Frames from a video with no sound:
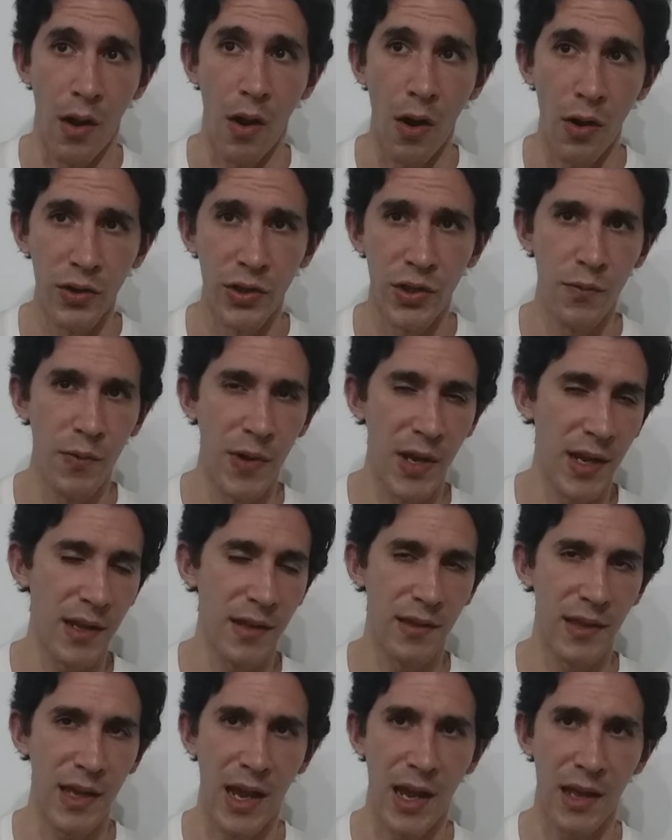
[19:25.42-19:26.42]

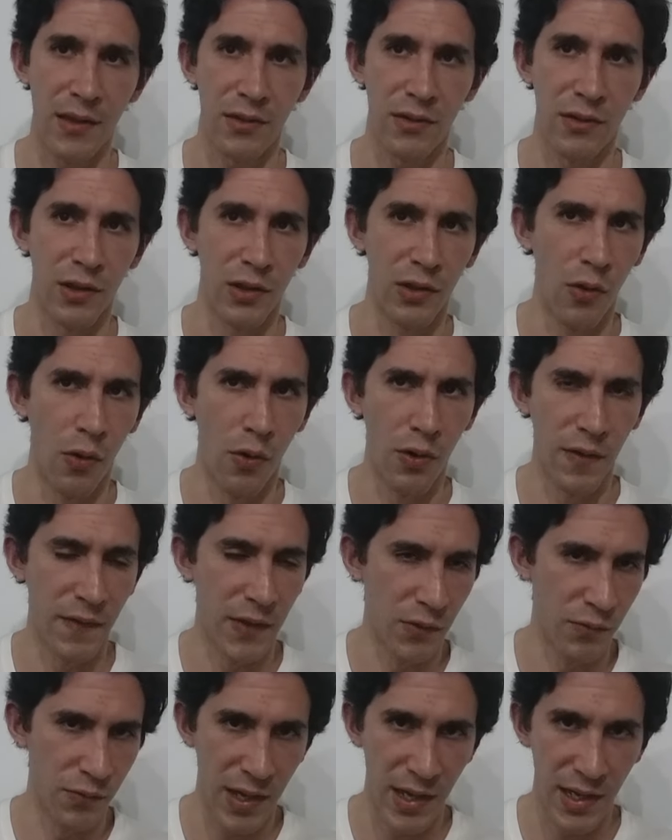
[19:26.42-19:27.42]
arguing that The Lord
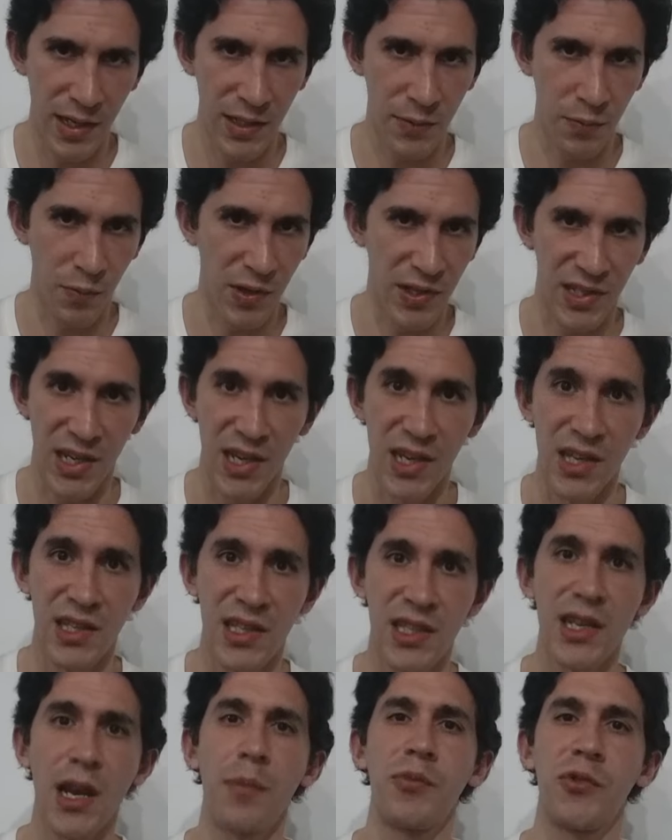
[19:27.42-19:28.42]
of the Rings was
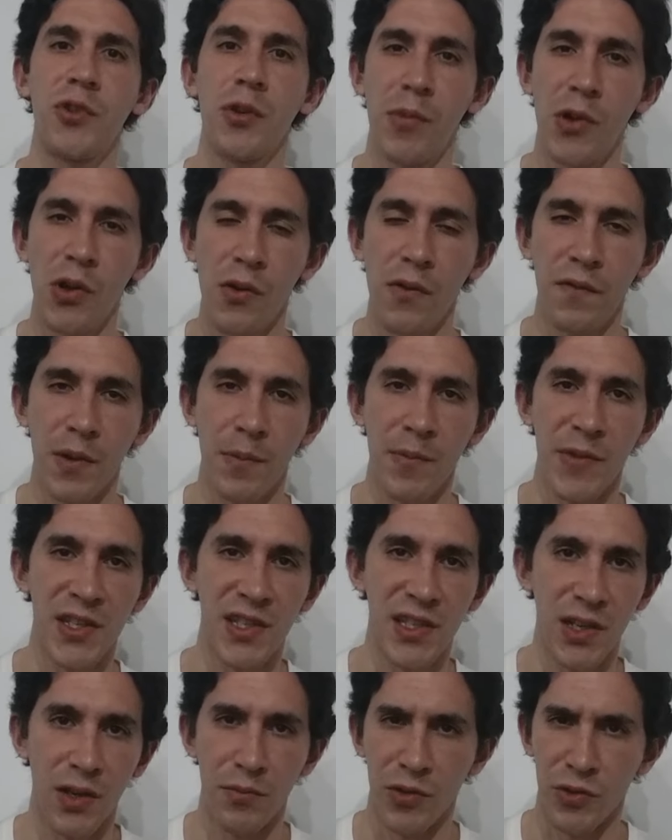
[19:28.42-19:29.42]
inseparable from the
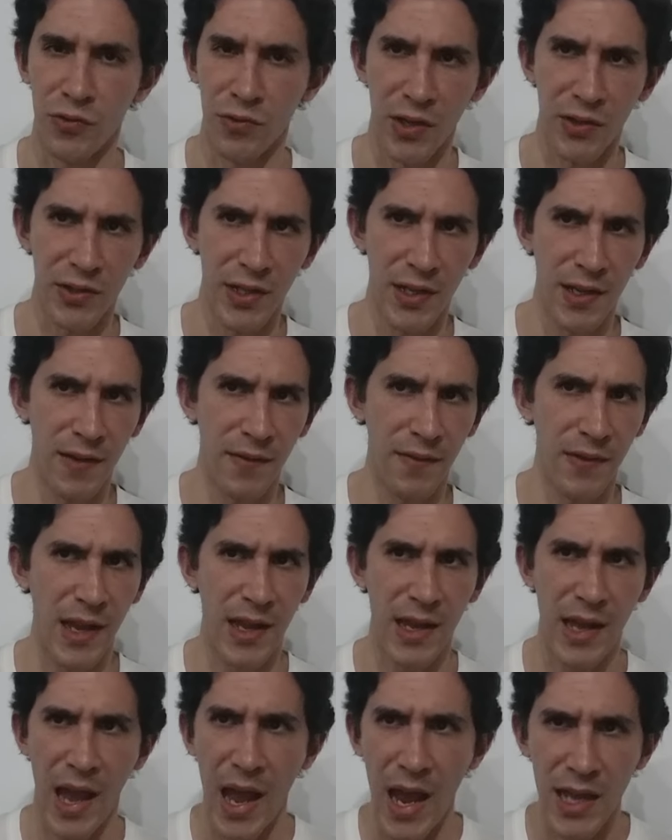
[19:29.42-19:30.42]
Silmarillion.
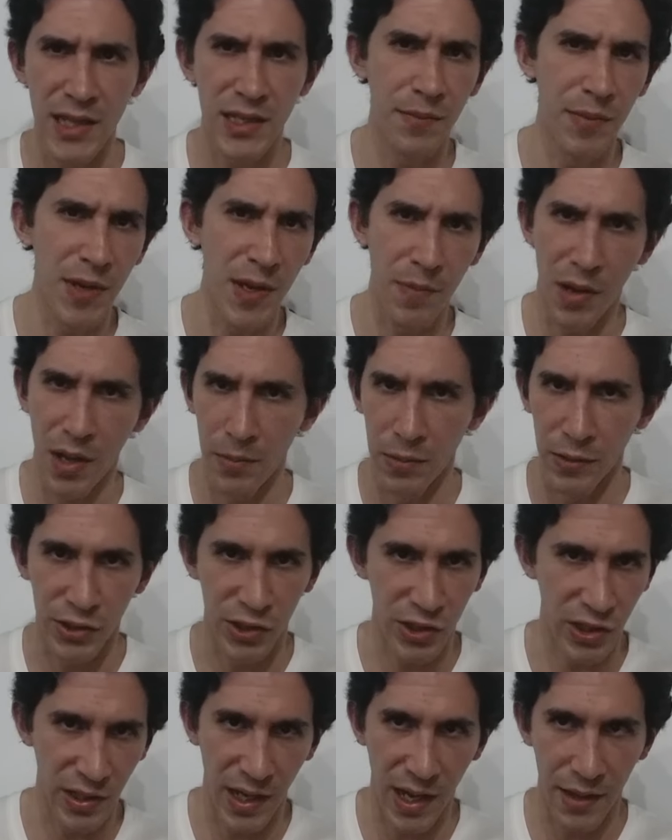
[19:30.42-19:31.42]
They had to be
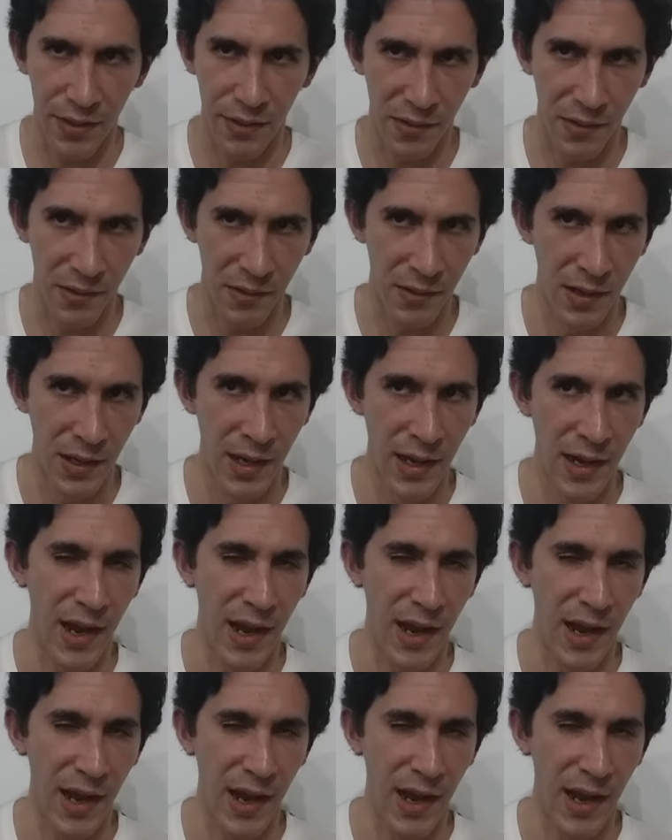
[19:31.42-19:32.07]
published together.